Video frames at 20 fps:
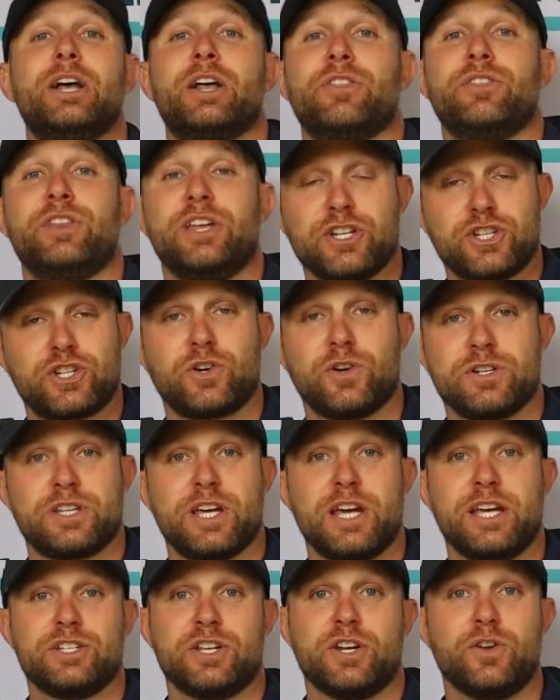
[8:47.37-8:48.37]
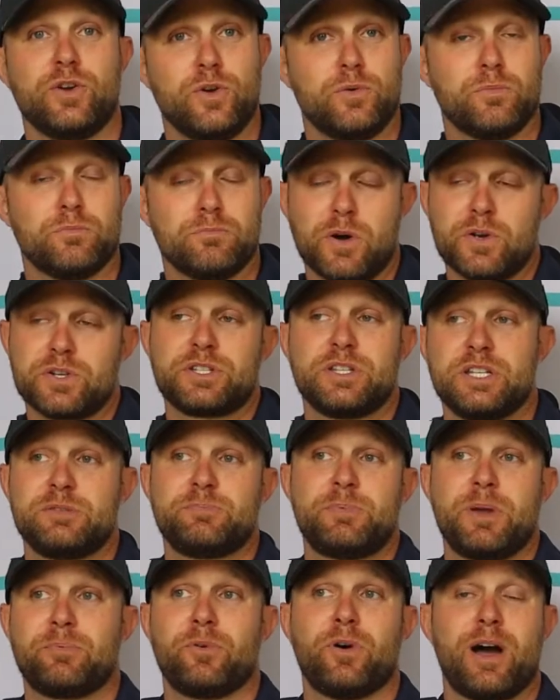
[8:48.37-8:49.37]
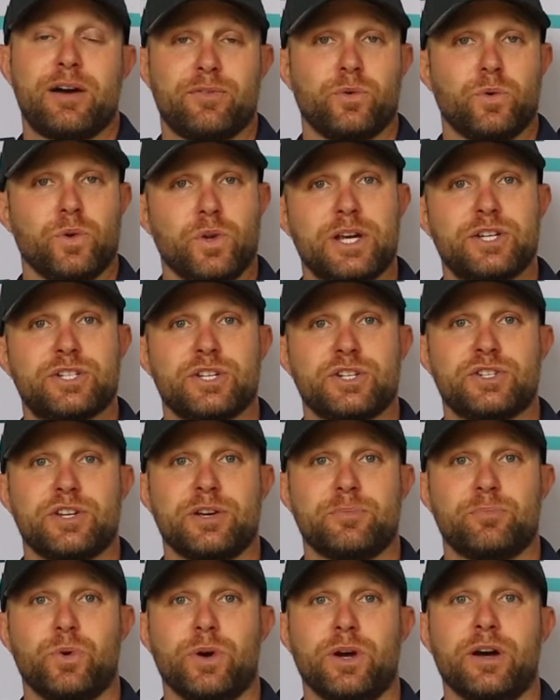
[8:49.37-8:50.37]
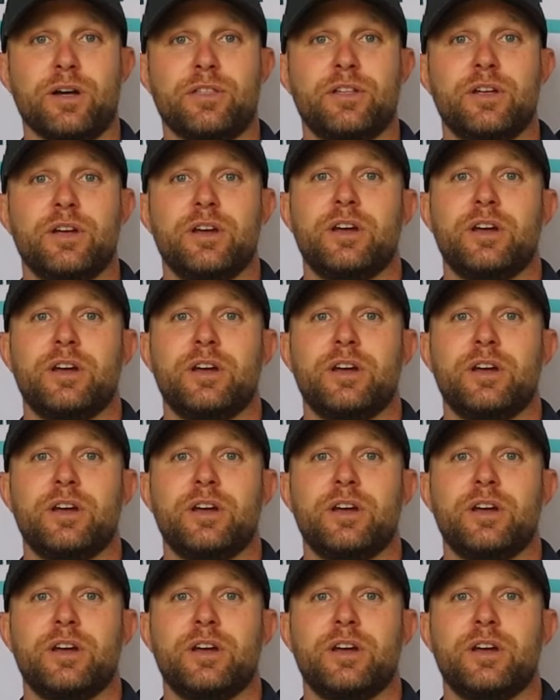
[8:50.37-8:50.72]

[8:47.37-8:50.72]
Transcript: the insurance agent, who most of these people have a relationship with,